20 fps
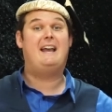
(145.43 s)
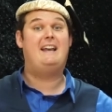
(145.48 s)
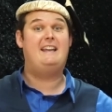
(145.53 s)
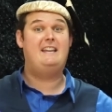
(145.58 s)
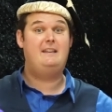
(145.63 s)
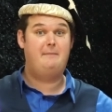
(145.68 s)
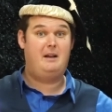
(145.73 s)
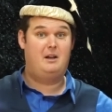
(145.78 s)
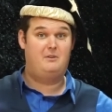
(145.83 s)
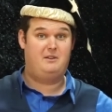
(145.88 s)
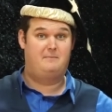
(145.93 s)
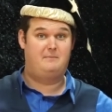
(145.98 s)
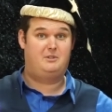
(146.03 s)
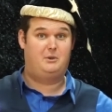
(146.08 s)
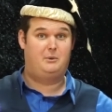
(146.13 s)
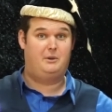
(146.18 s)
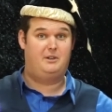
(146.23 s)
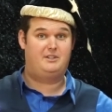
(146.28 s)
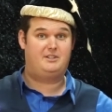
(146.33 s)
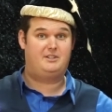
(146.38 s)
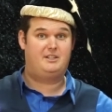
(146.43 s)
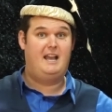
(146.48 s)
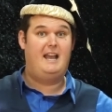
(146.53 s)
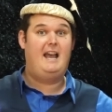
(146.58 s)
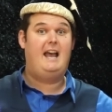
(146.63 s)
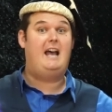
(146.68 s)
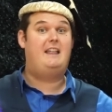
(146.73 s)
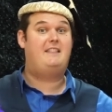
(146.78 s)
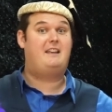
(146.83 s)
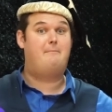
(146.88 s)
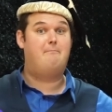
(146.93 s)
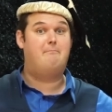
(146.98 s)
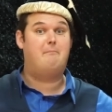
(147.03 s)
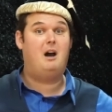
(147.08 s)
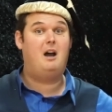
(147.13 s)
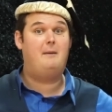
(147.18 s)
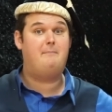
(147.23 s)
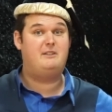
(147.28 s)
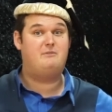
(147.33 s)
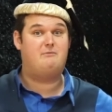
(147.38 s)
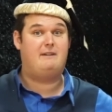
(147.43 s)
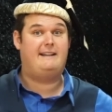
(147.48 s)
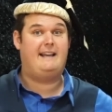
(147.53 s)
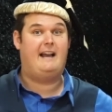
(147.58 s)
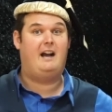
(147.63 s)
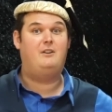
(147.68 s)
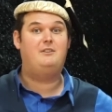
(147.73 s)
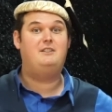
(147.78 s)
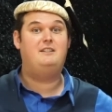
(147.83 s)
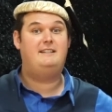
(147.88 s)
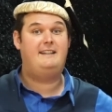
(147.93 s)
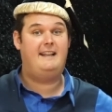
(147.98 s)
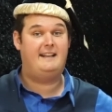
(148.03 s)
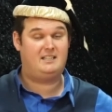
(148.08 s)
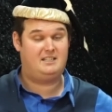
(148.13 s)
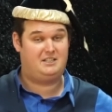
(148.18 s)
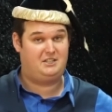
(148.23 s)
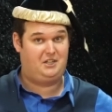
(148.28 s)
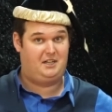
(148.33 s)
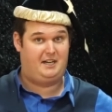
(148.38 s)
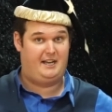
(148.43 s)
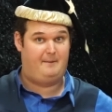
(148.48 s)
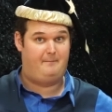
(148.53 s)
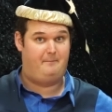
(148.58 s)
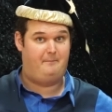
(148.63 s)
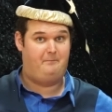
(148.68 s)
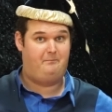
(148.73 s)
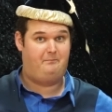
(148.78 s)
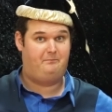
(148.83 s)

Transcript: email them to us, and they might be read out next time.